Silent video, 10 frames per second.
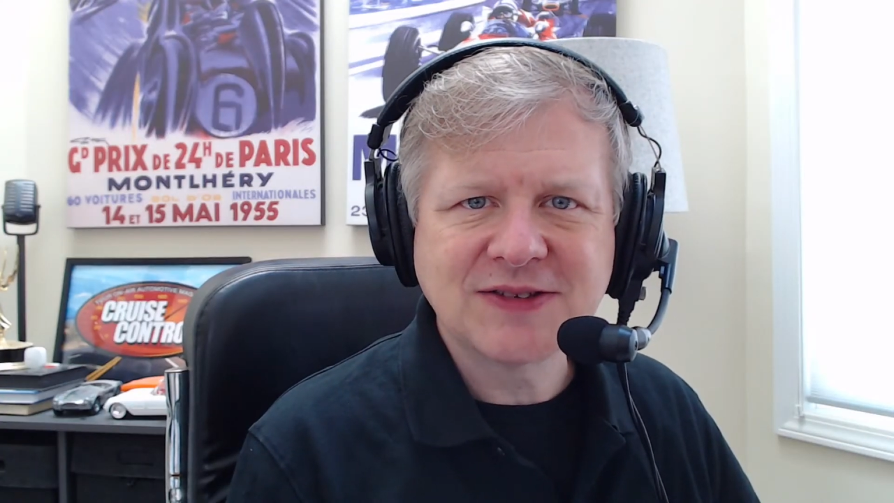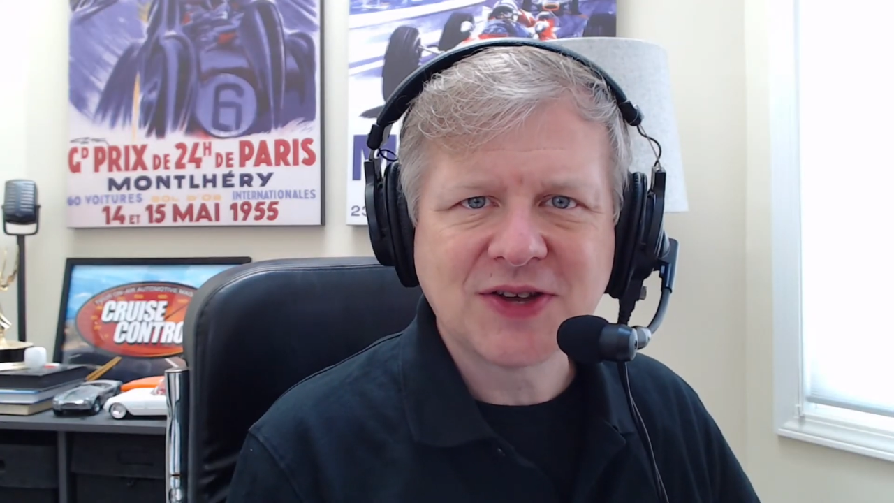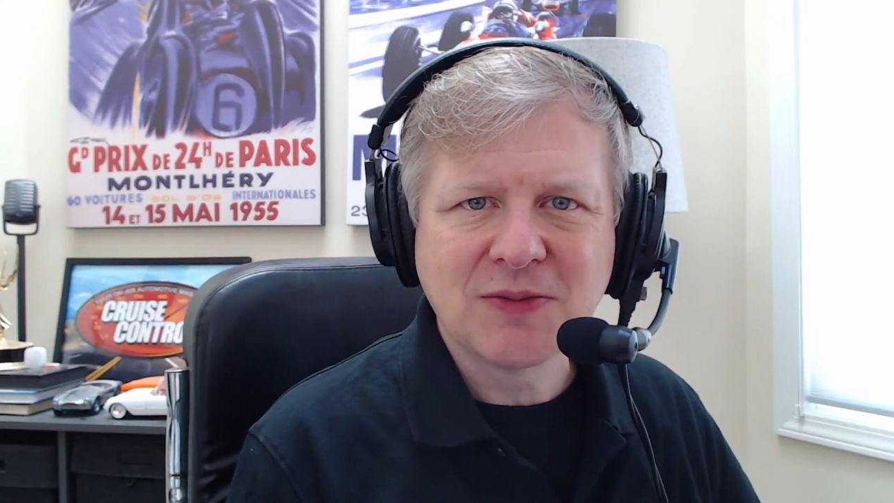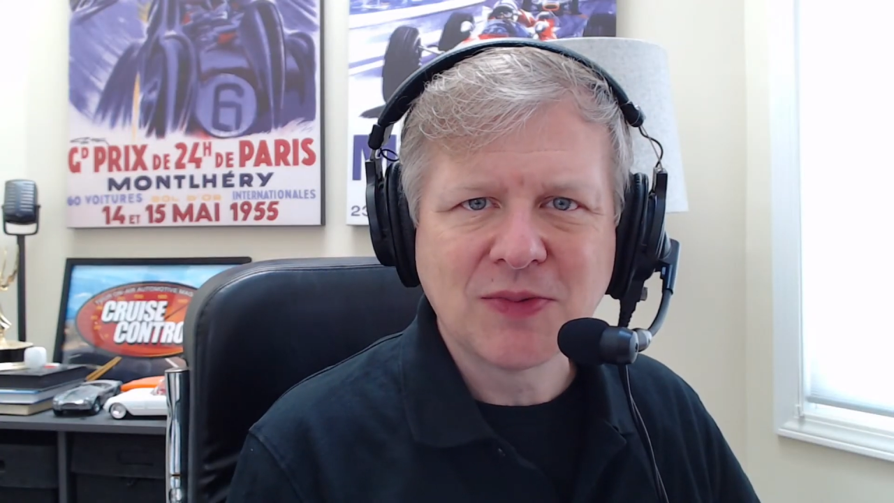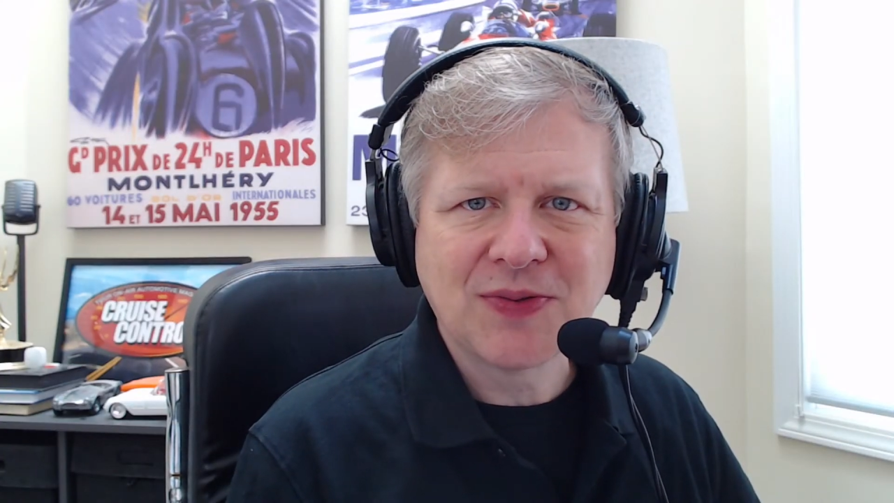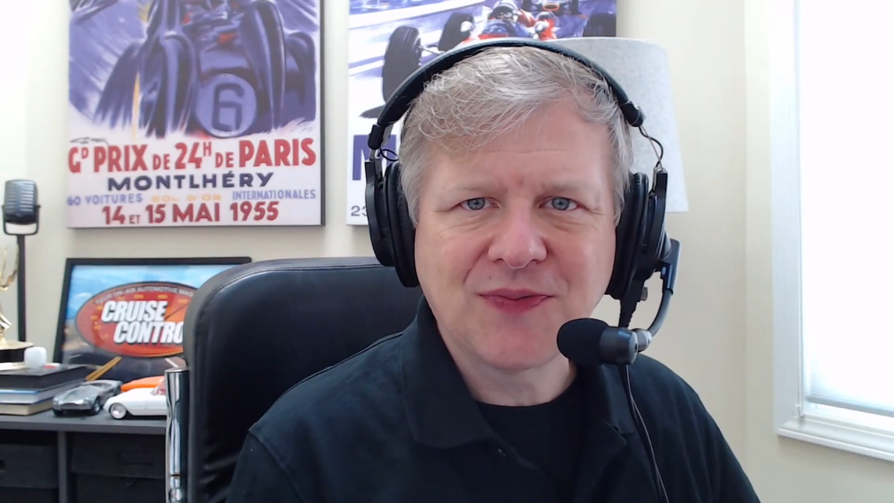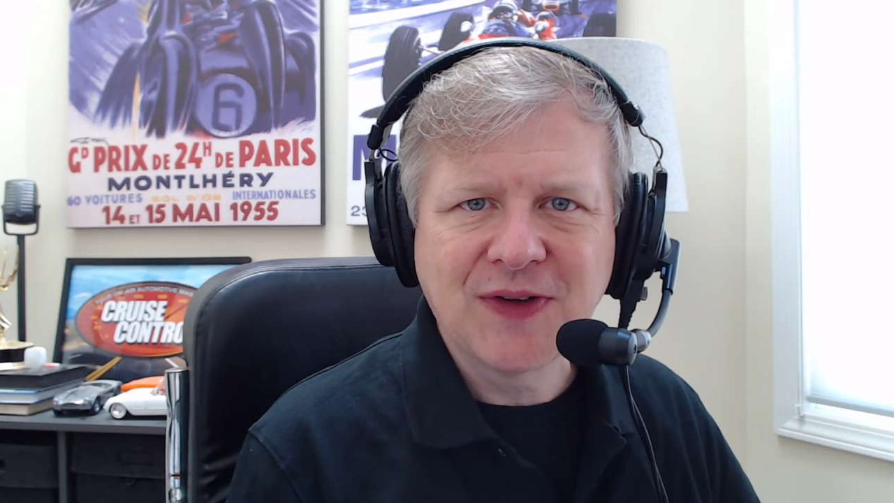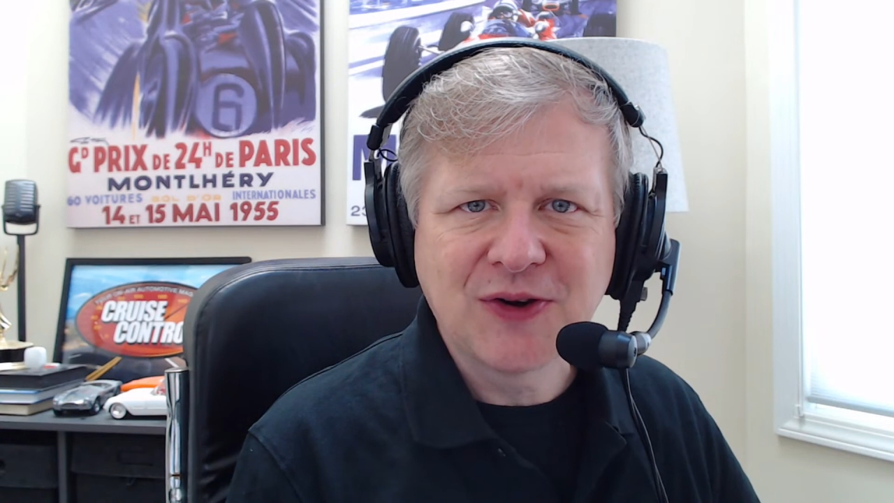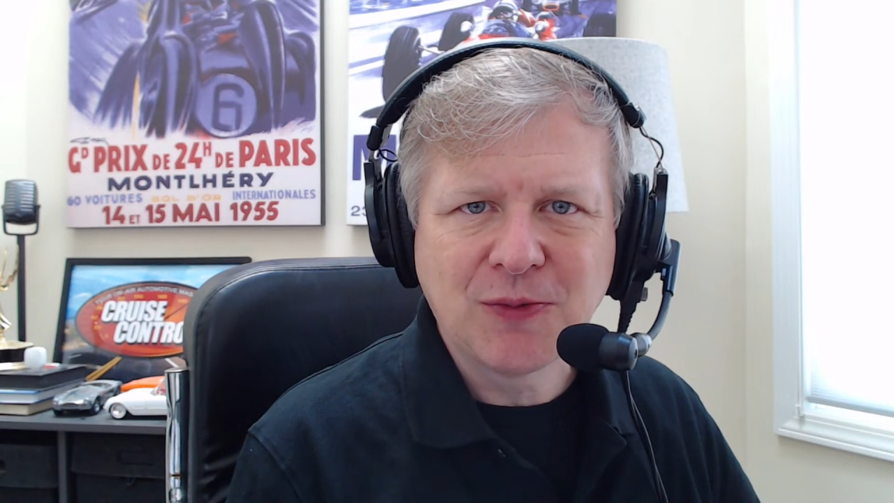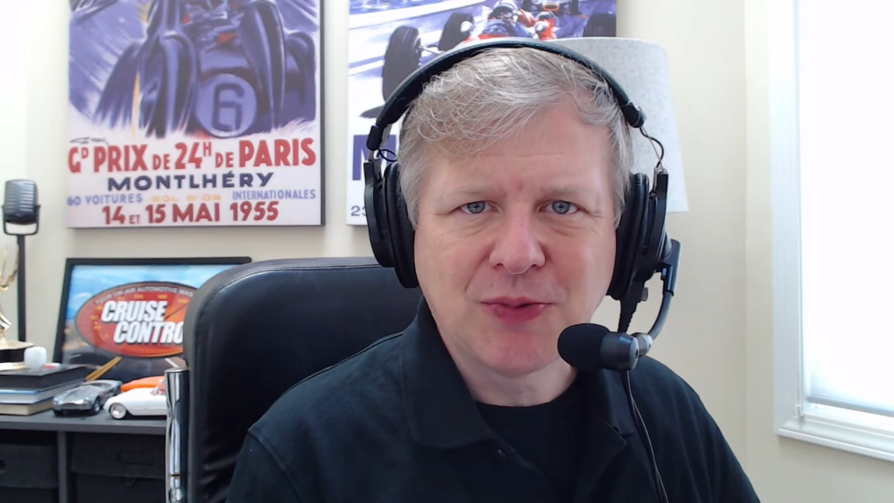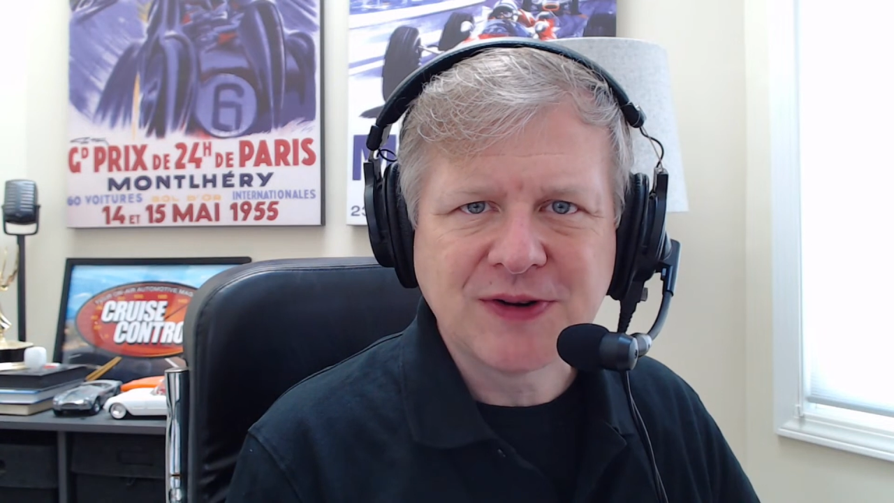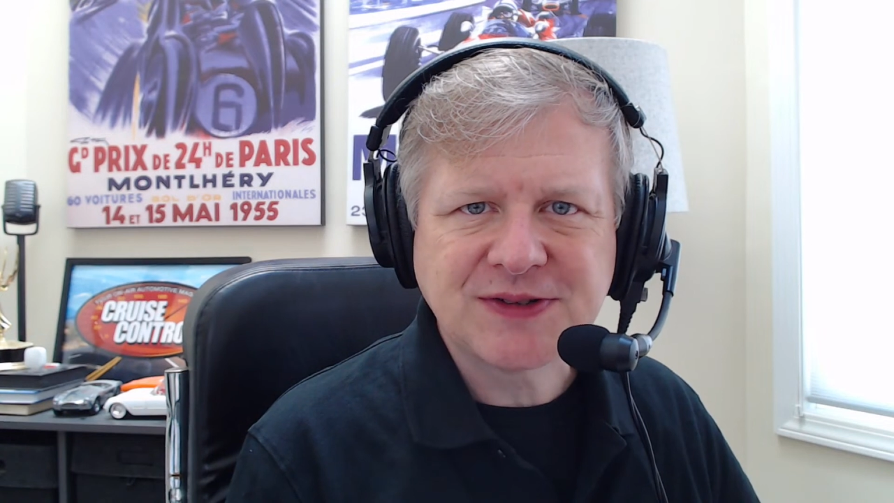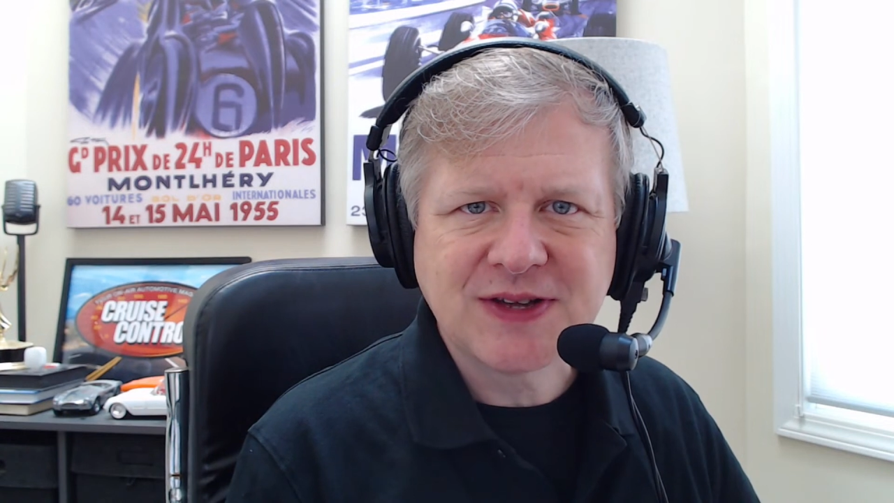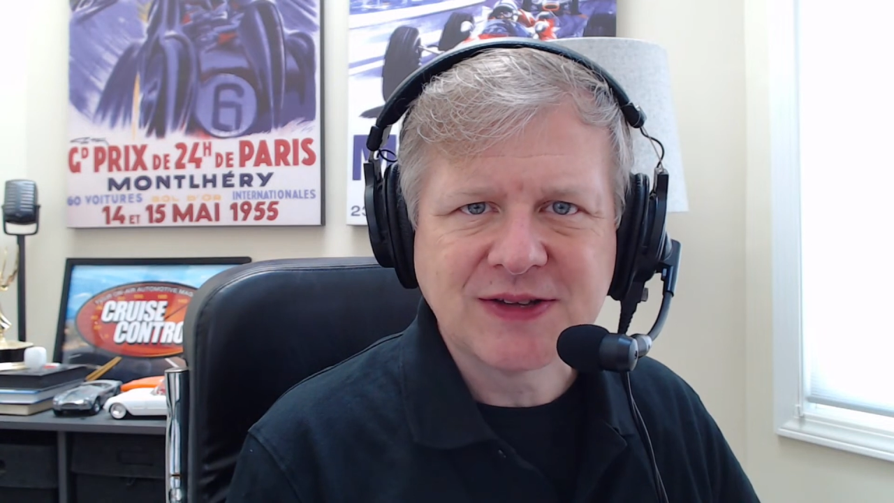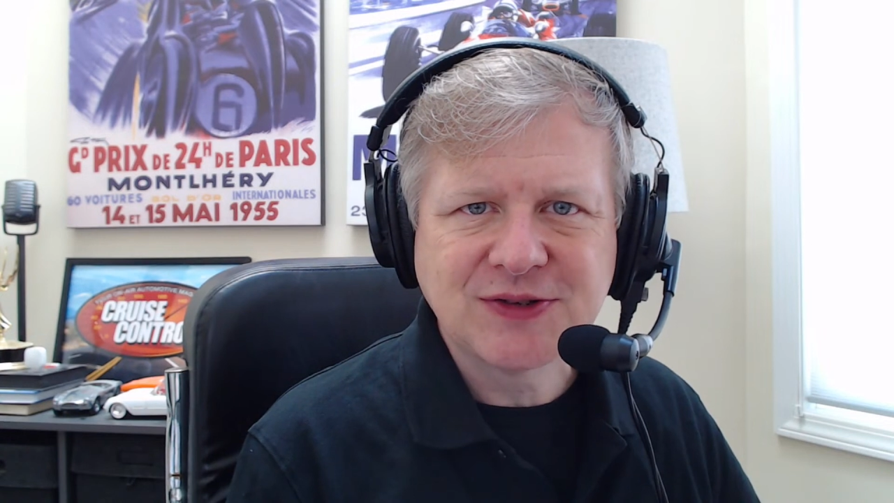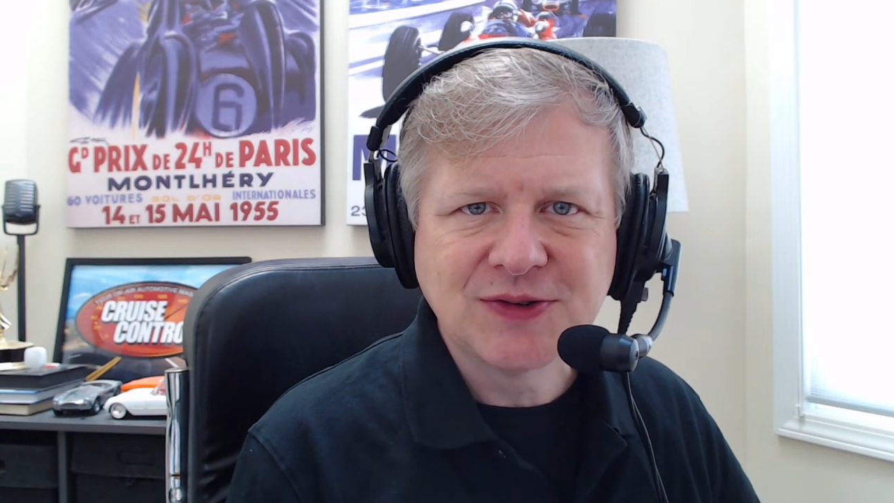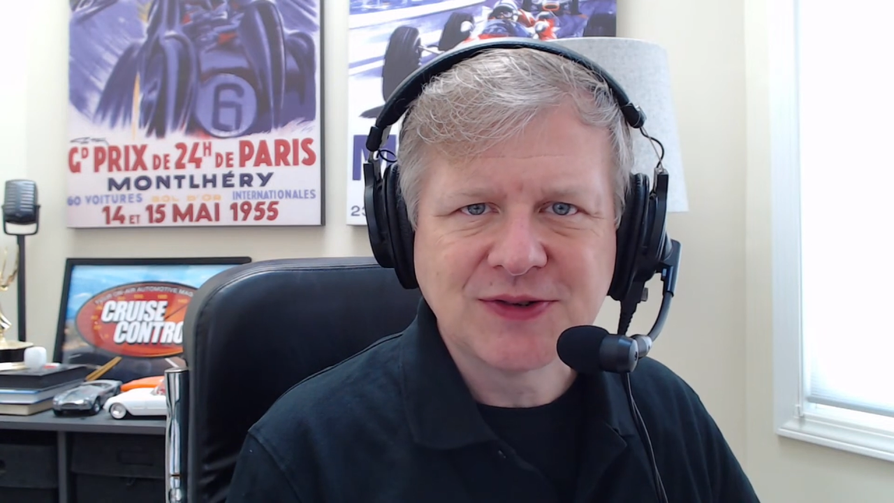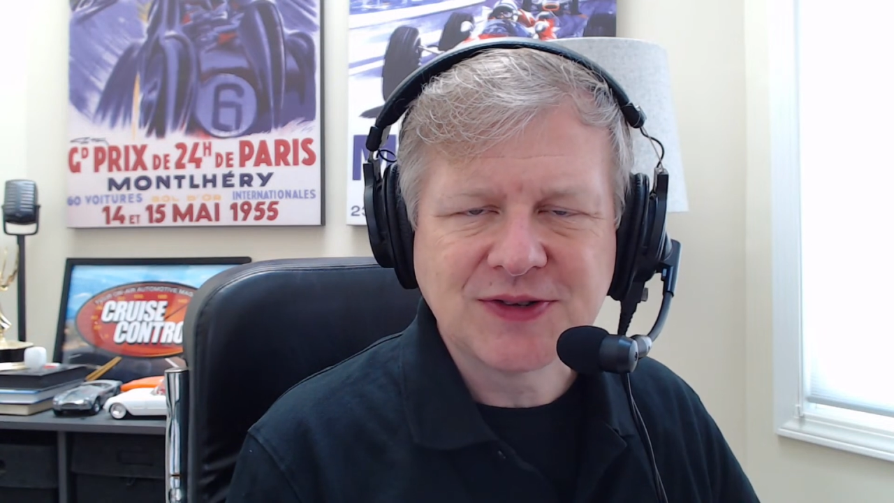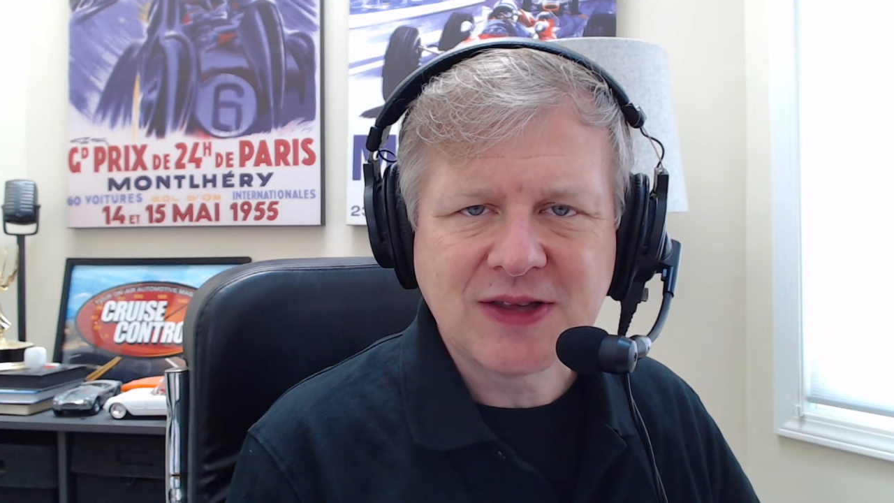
some with fingerprint sensors.